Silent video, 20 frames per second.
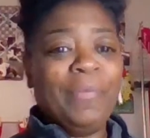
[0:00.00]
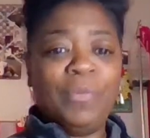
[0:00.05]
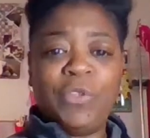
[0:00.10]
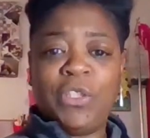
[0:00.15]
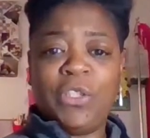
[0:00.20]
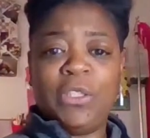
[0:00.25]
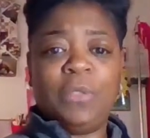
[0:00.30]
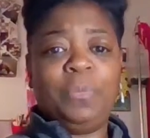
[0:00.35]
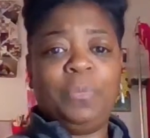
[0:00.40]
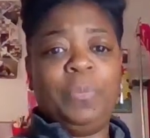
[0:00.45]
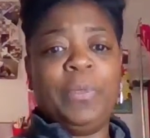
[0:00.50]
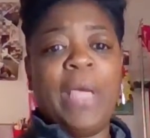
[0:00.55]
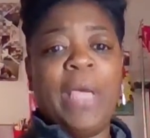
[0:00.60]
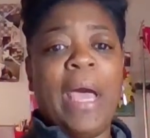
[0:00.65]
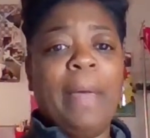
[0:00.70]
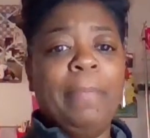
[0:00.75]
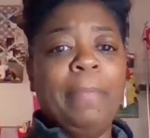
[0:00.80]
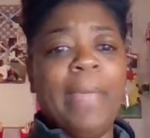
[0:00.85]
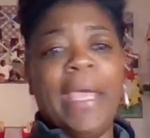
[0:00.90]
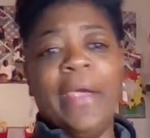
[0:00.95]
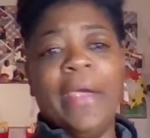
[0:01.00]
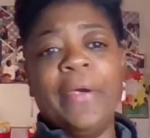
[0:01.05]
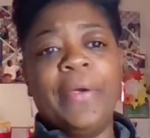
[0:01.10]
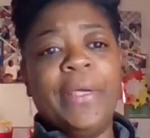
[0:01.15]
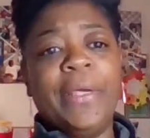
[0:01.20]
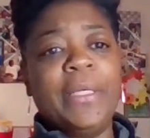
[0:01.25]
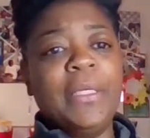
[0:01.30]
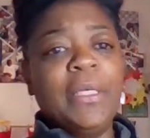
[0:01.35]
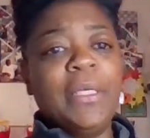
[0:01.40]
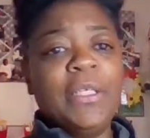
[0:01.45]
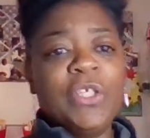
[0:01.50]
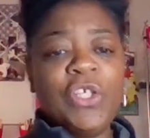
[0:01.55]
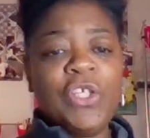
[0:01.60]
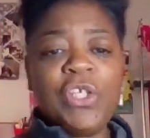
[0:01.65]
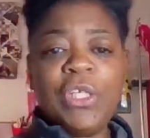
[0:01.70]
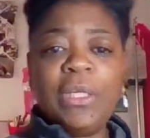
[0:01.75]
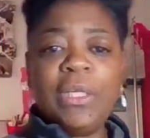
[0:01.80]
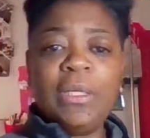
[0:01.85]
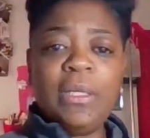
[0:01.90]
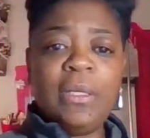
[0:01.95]
She's got married.
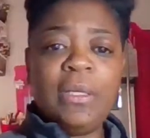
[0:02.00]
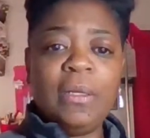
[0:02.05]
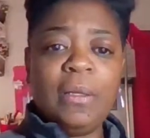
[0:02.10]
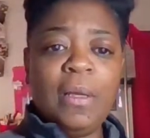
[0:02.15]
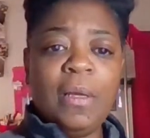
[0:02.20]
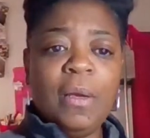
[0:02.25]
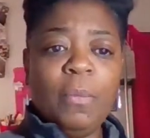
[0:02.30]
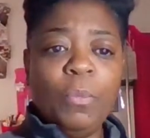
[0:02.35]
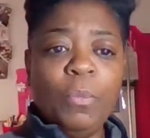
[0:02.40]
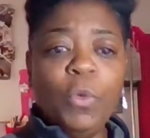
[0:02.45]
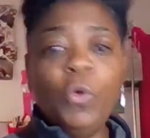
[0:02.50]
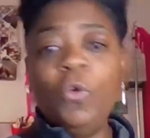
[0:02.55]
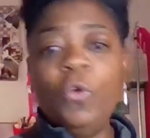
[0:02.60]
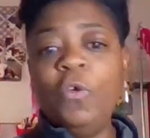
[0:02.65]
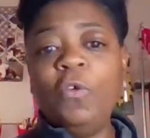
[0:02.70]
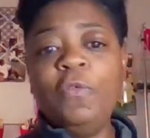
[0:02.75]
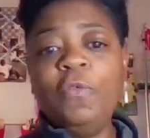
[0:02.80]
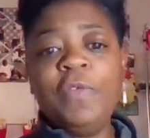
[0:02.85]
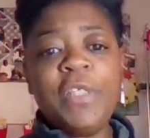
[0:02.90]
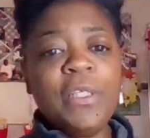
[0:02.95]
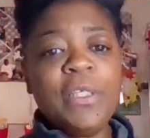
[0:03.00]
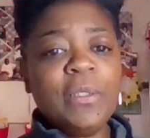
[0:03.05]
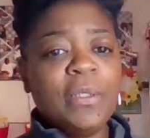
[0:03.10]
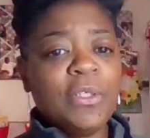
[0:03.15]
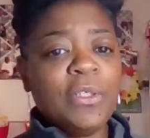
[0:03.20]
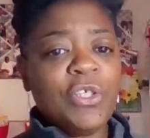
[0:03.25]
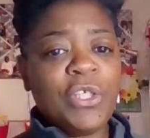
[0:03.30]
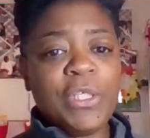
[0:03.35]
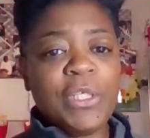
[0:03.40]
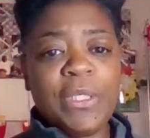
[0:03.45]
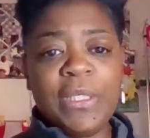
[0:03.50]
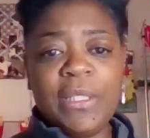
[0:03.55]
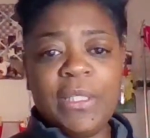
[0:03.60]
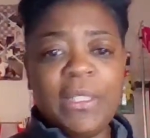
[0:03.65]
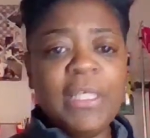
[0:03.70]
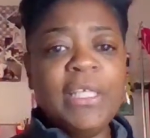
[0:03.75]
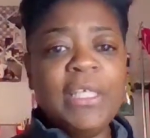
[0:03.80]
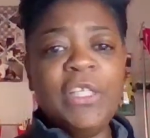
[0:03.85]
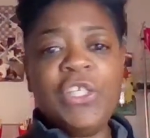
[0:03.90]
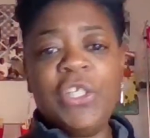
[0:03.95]
She moved. She
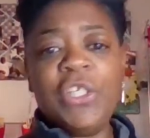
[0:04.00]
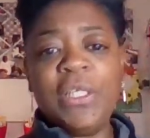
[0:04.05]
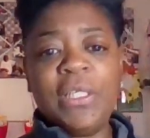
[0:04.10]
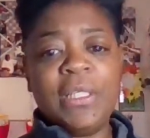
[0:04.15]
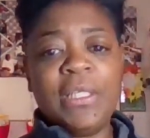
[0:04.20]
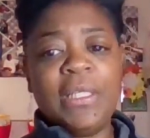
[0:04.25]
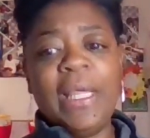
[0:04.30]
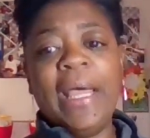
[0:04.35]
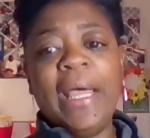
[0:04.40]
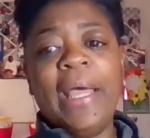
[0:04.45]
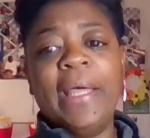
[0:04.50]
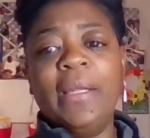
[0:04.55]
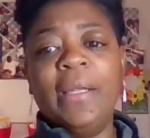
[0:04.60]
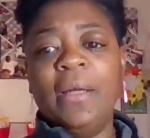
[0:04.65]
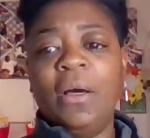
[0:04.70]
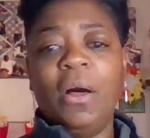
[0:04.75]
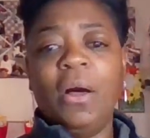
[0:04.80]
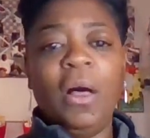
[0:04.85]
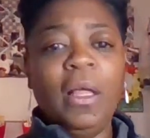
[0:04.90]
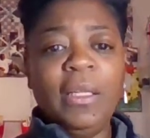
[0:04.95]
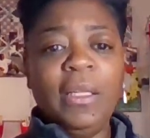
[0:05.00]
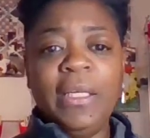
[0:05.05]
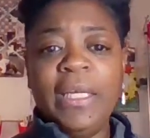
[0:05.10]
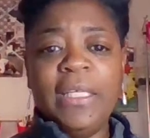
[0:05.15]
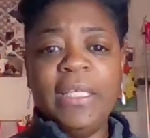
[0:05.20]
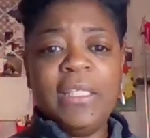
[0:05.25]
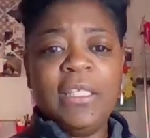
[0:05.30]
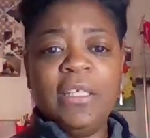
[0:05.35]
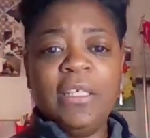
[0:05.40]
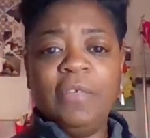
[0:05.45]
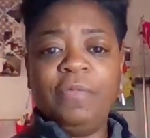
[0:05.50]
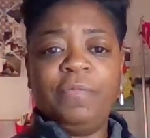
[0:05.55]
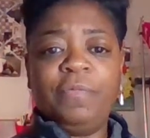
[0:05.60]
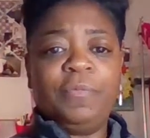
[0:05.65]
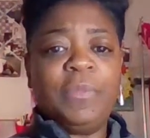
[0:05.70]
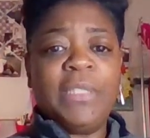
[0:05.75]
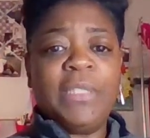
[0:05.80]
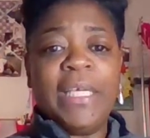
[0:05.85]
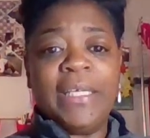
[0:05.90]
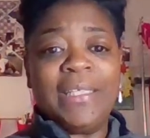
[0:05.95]
did this. She did that. All of that
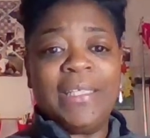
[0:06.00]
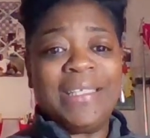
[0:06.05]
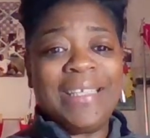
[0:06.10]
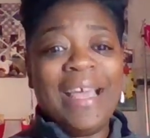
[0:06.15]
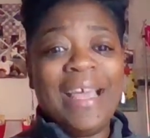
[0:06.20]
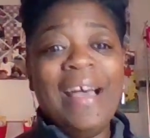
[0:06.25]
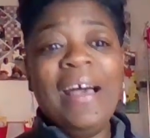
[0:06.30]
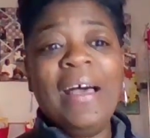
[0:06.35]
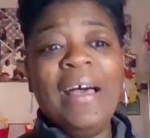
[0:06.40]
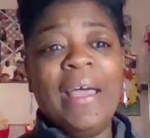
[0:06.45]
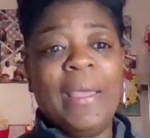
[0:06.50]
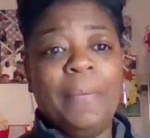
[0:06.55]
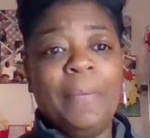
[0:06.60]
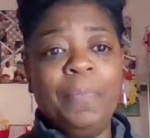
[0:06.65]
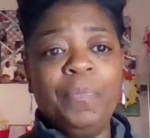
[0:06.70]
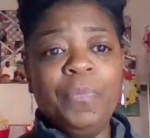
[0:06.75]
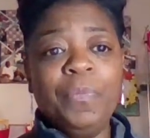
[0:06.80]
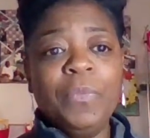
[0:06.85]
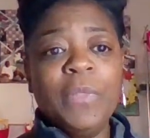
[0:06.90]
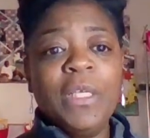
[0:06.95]
stuff takes time.